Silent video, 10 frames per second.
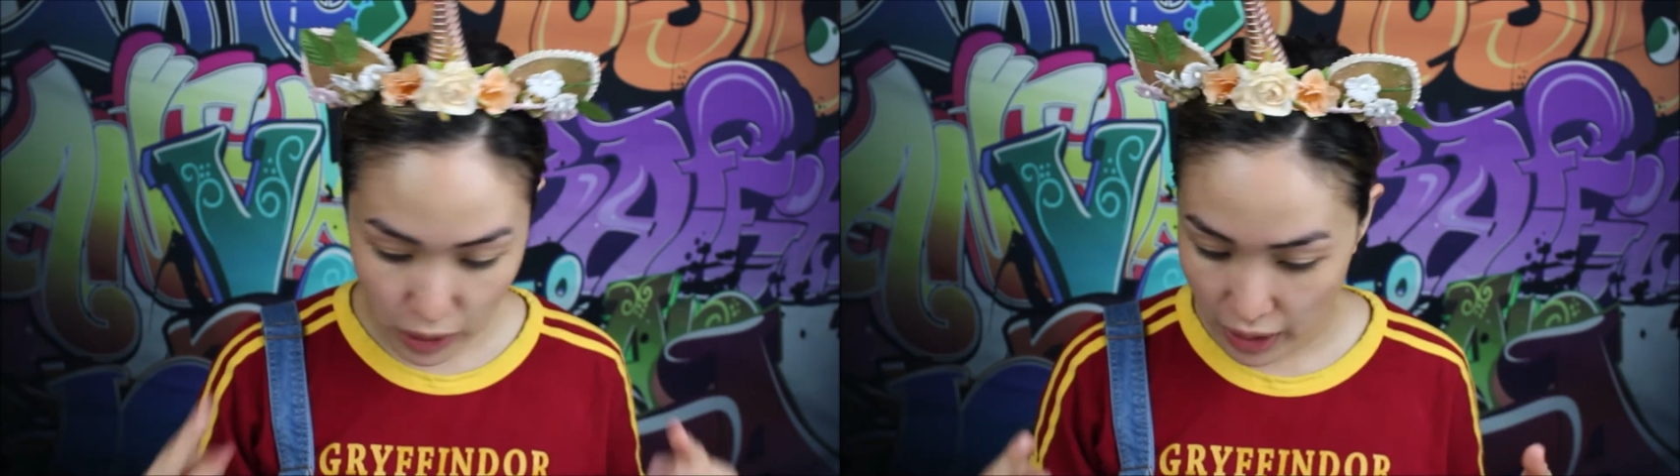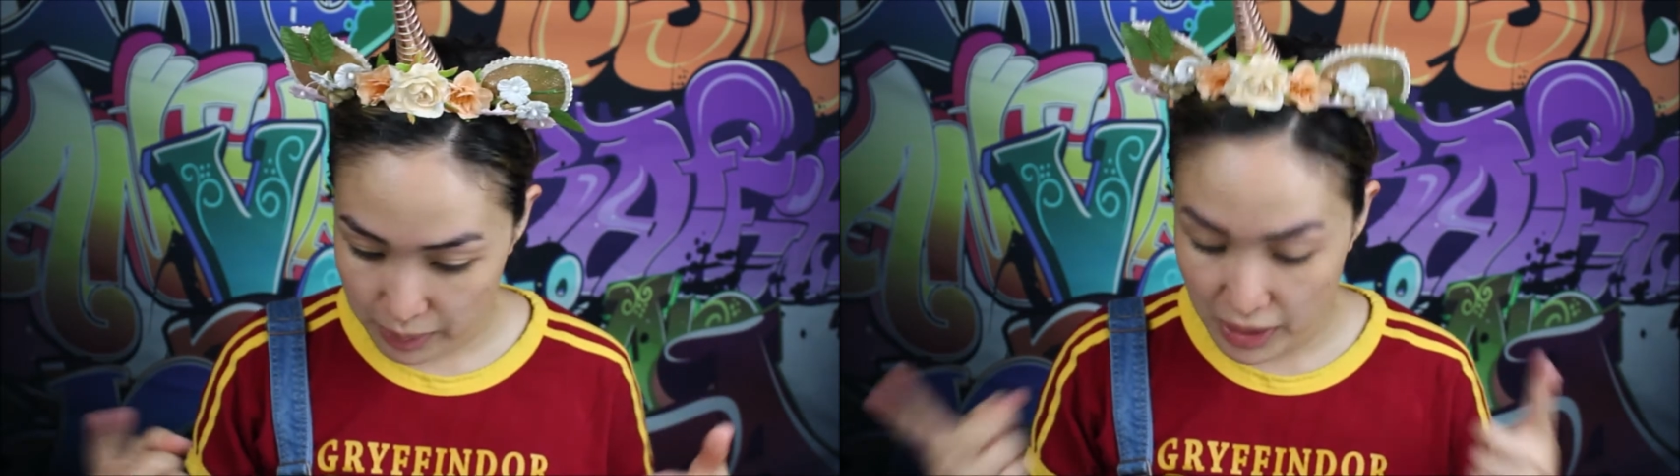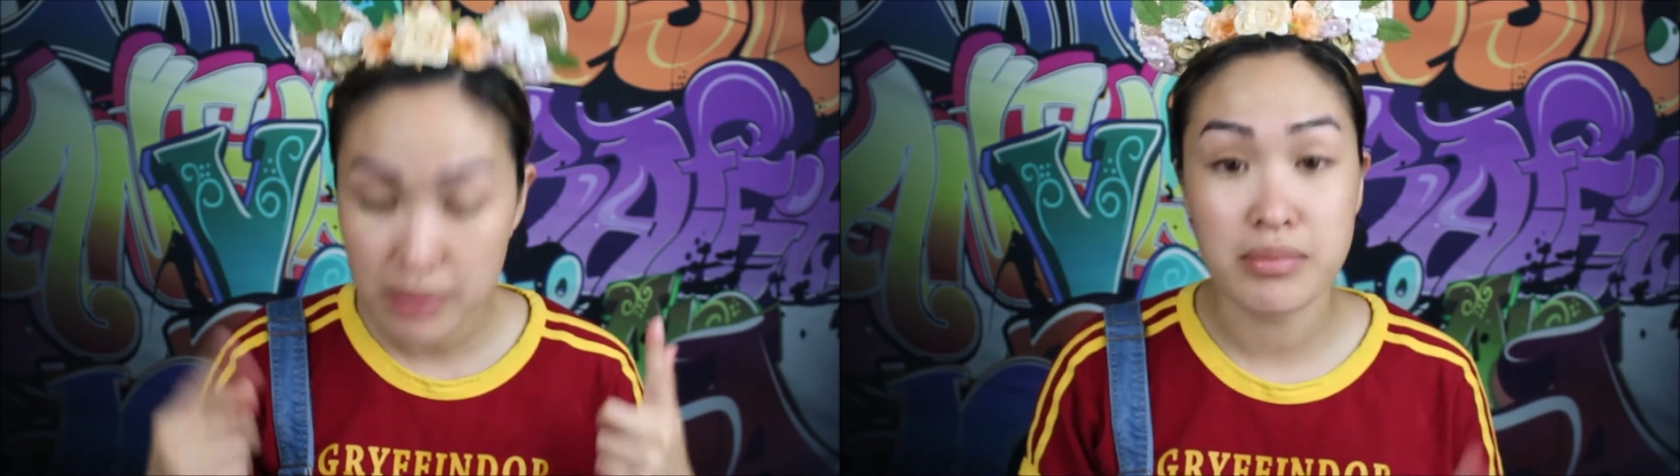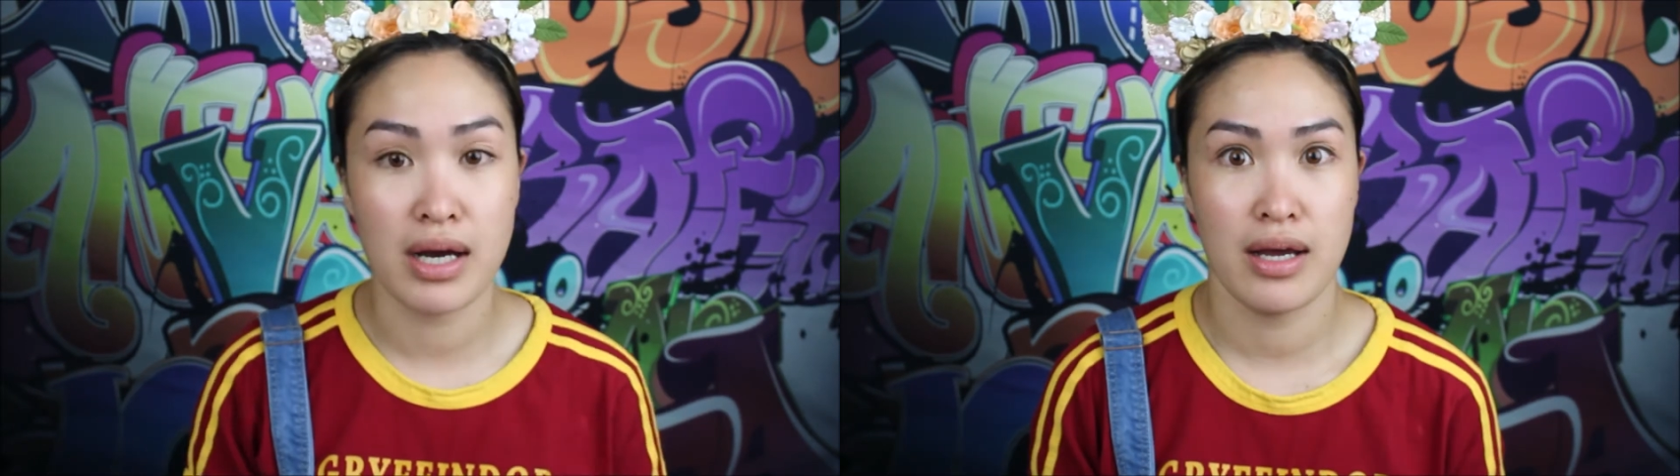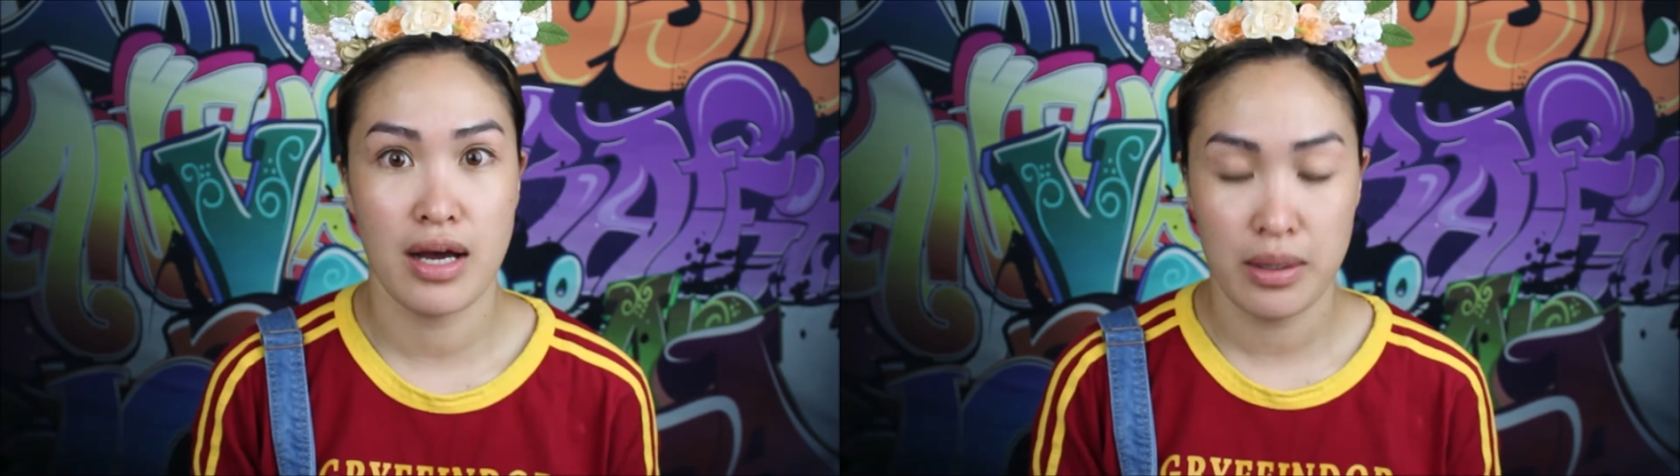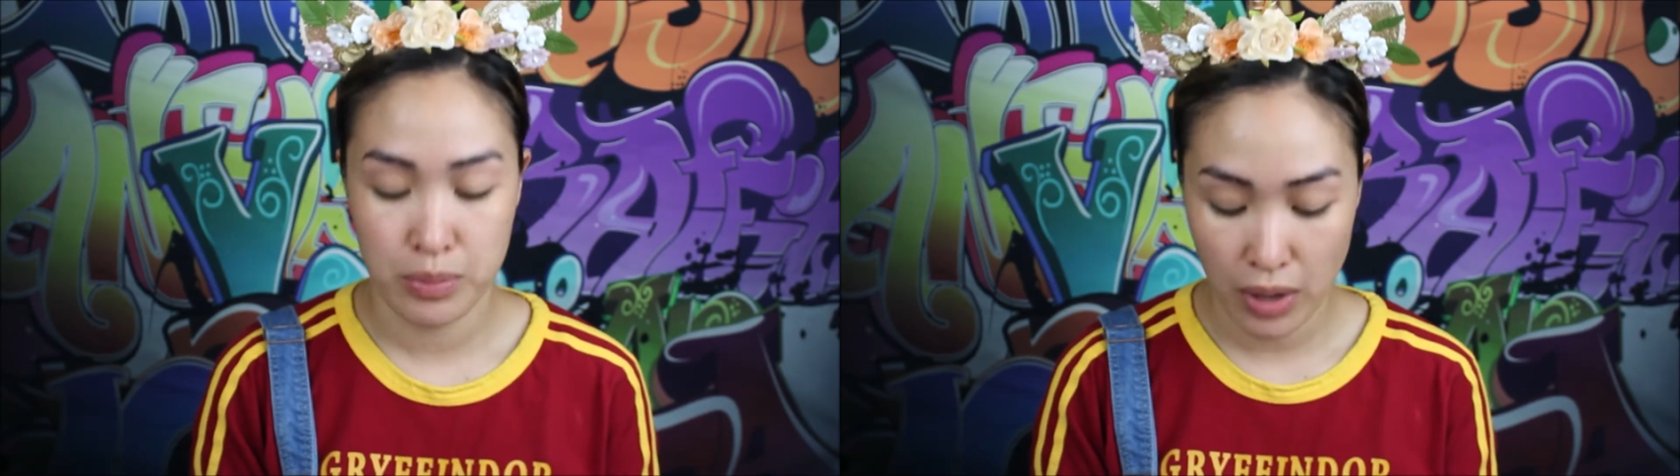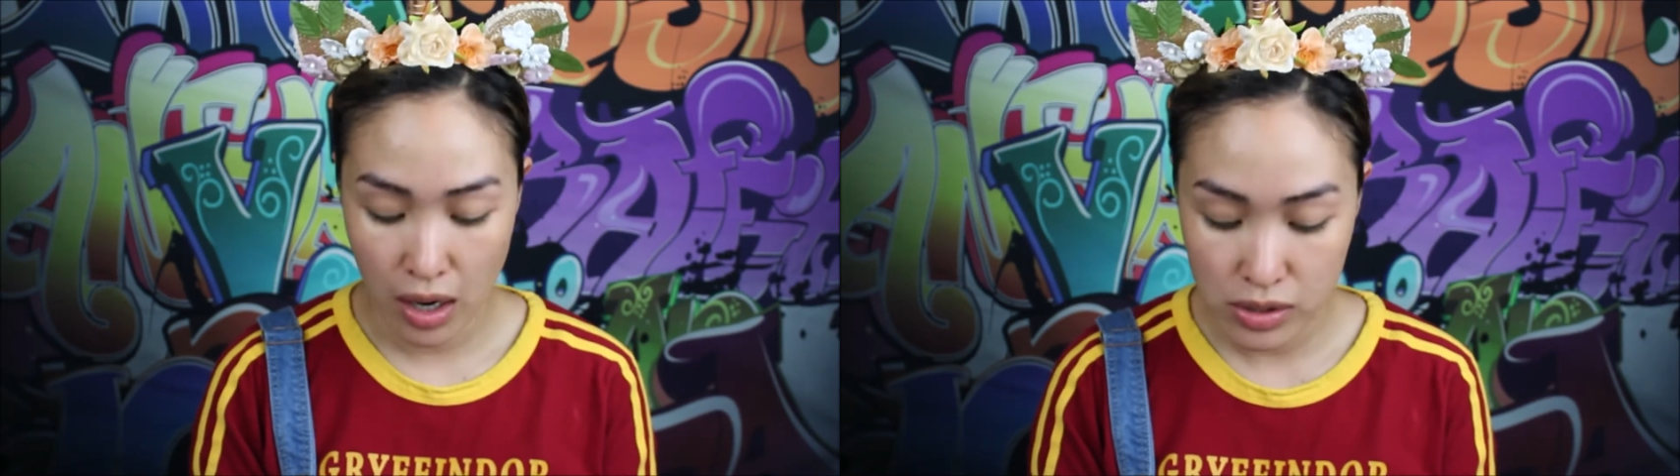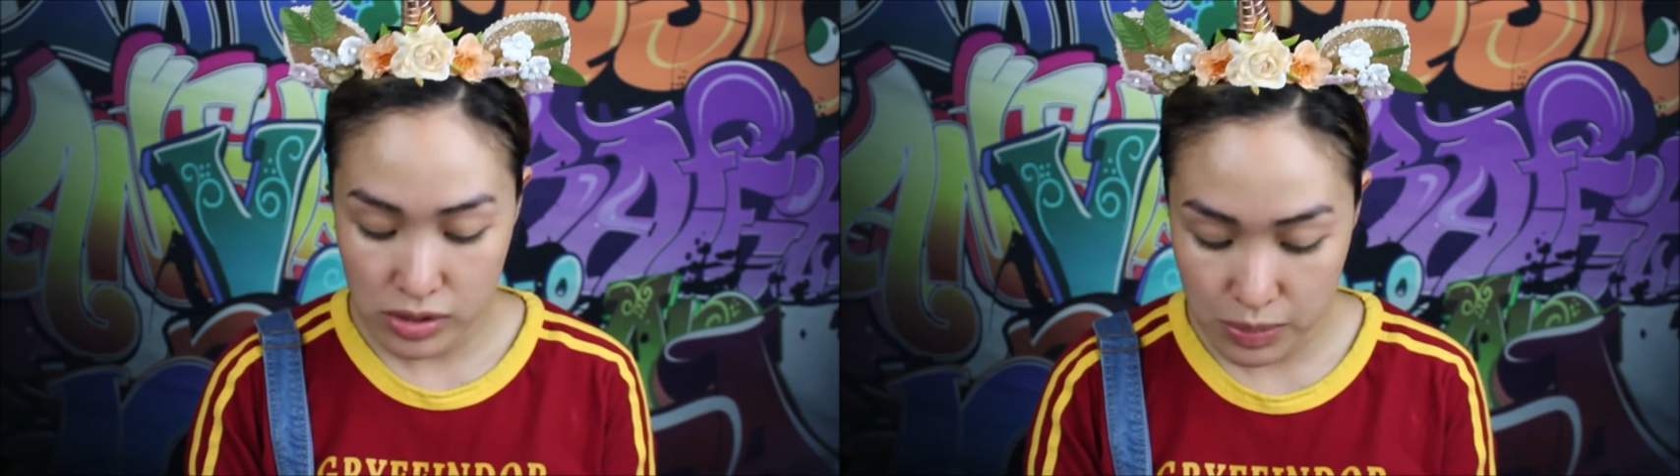priming my
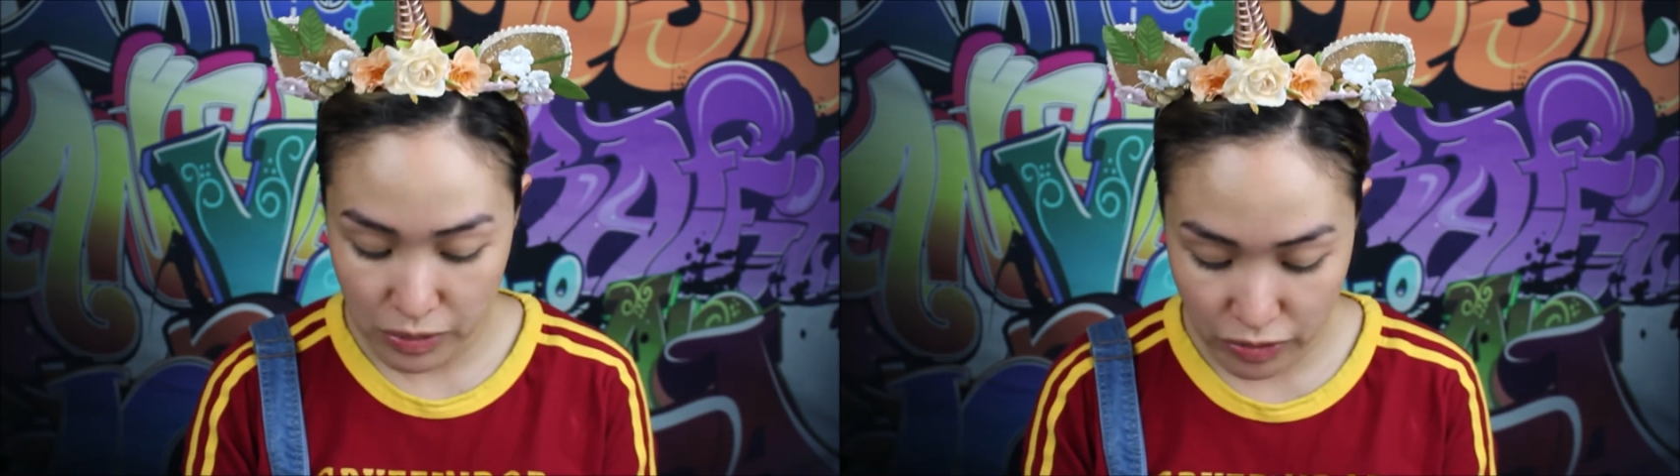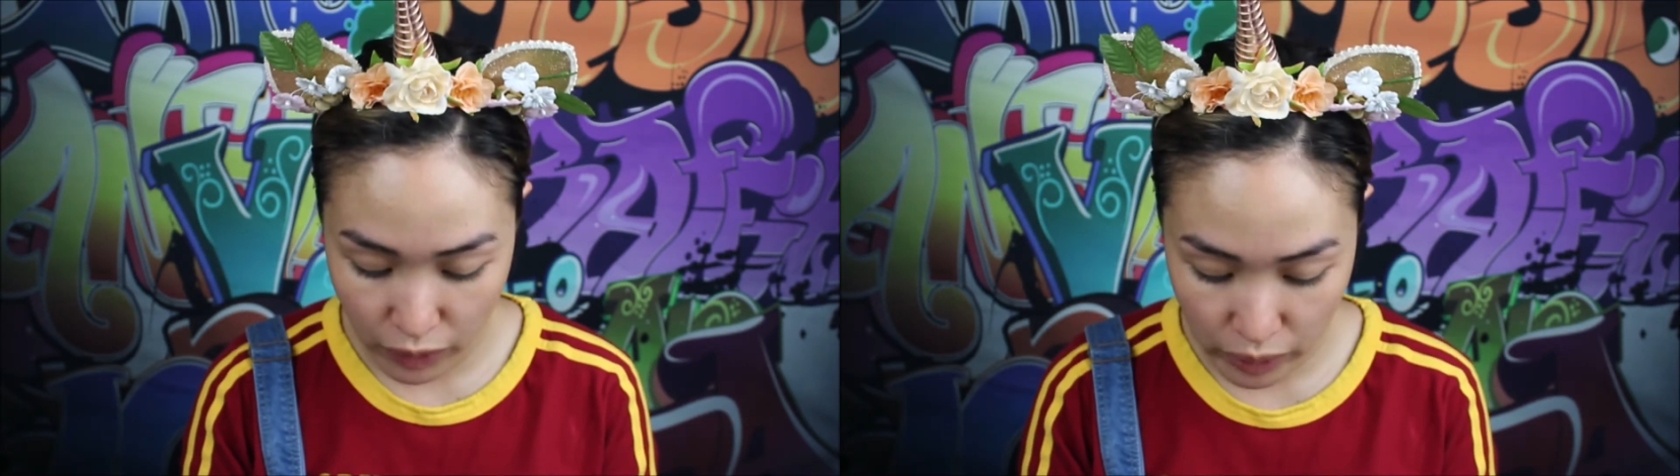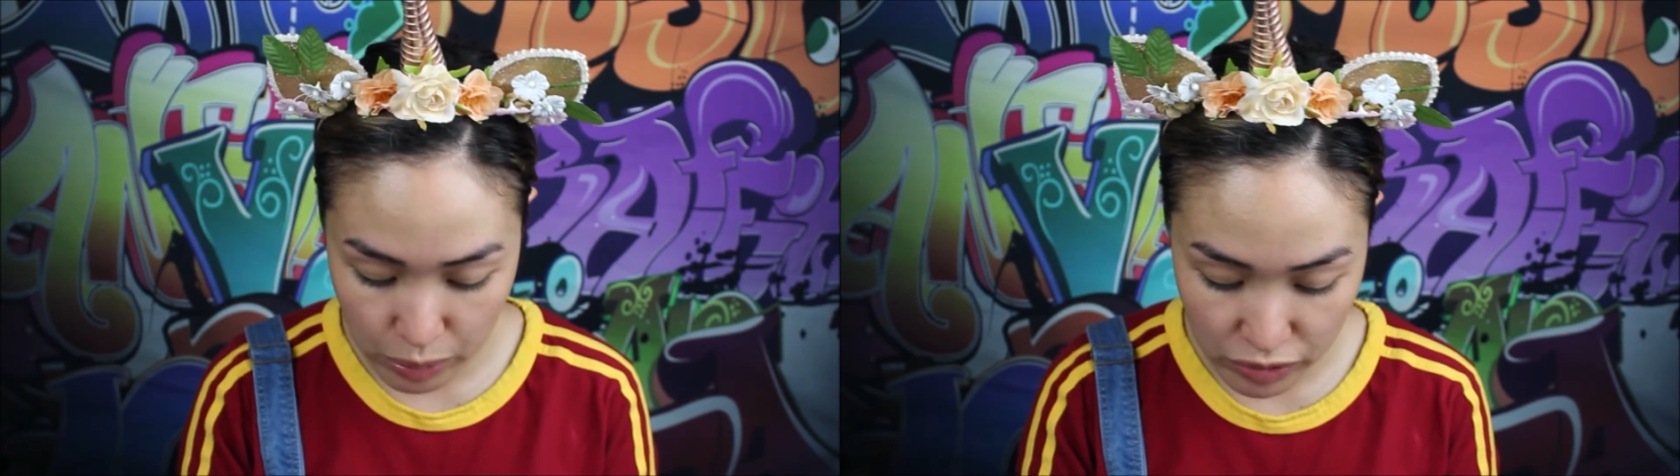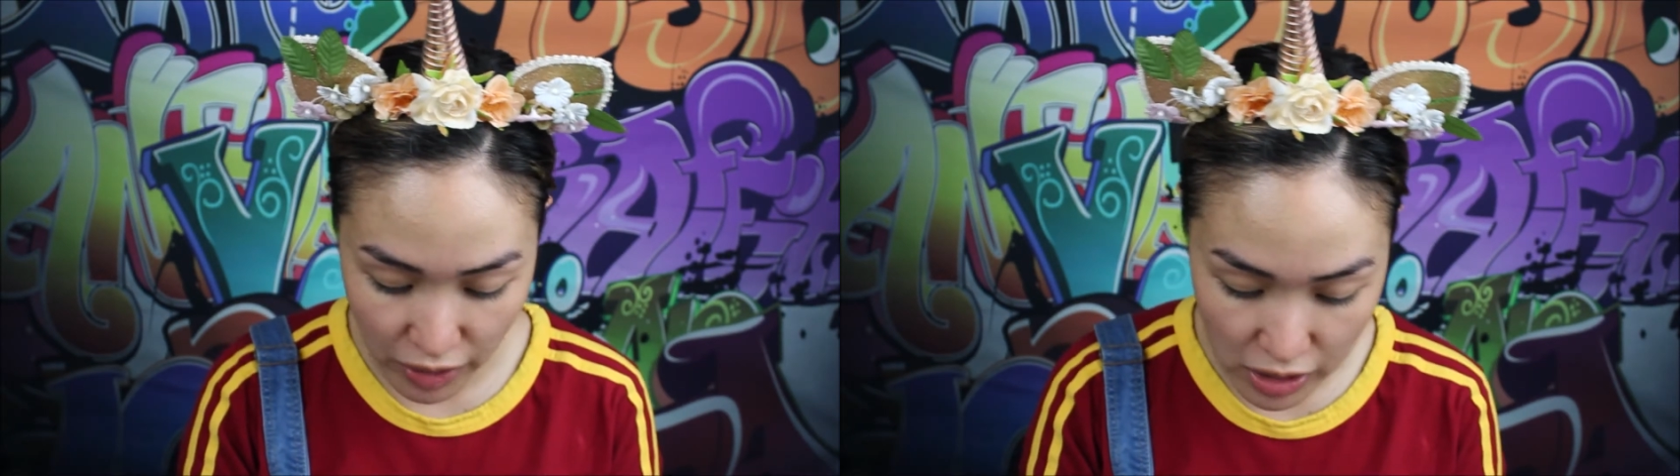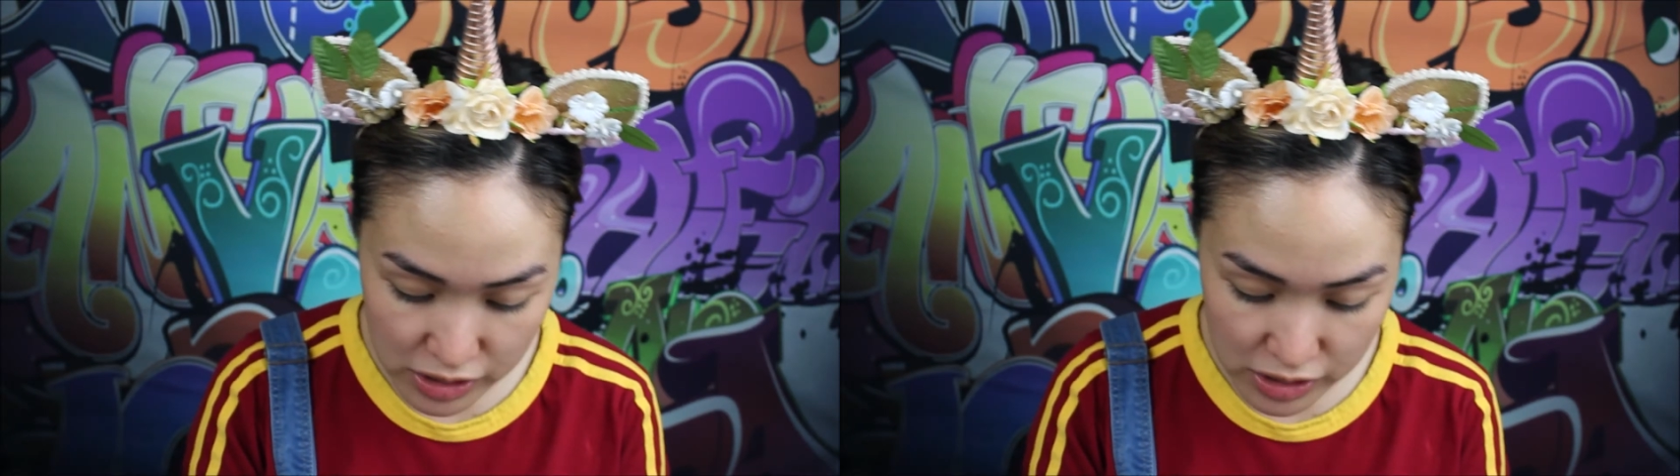eyebrows before we move on